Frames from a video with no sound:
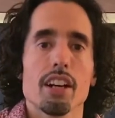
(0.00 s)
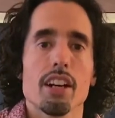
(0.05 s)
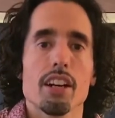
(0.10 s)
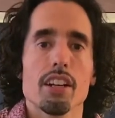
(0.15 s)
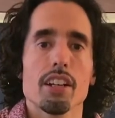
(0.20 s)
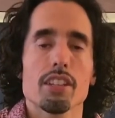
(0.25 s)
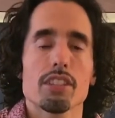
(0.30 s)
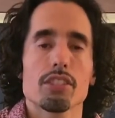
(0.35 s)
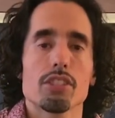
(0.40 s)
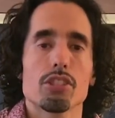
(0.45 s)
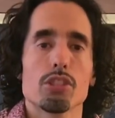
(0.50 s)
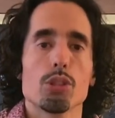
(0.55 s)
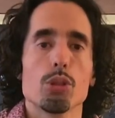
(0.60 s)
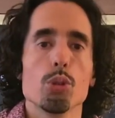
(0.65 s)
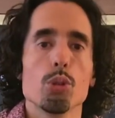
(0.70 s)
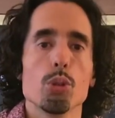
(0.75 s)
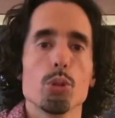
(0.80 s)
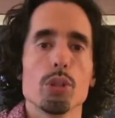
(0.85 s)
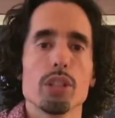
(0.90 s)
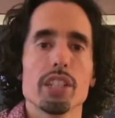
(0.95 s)

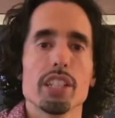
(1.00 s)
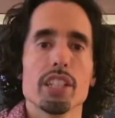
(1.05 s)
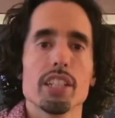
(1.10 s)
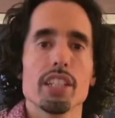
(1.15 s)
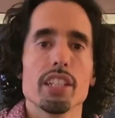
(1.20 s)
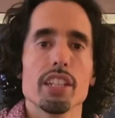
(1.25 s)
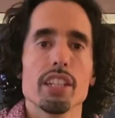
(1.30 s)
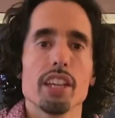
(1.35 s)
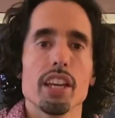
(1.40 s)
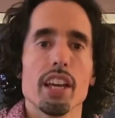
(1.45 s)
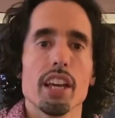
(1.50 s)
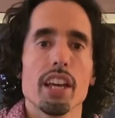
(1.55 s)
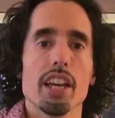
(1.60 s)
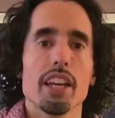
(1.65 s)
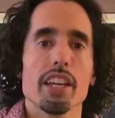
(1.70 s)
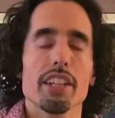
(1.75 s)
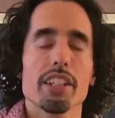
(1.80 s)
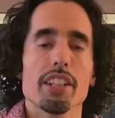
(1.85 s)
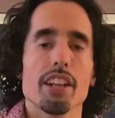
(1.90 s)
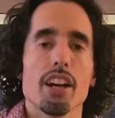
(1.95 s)
2 E
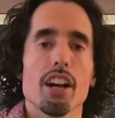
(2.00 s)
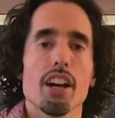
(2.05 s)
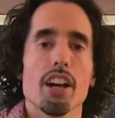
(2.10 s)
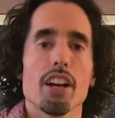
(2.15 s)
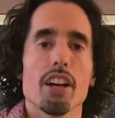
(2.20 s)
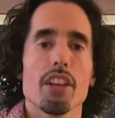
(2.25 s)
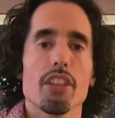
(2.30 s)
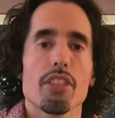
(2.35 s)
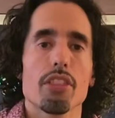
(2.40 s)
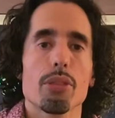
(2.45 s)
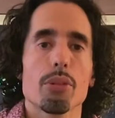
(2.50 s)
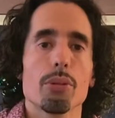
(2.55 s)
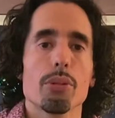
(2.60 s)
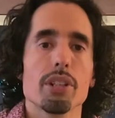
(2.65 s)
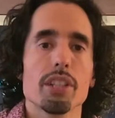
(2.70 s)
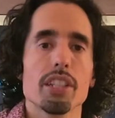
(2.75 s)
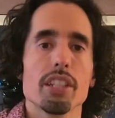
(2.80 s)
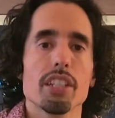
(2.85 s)
and 3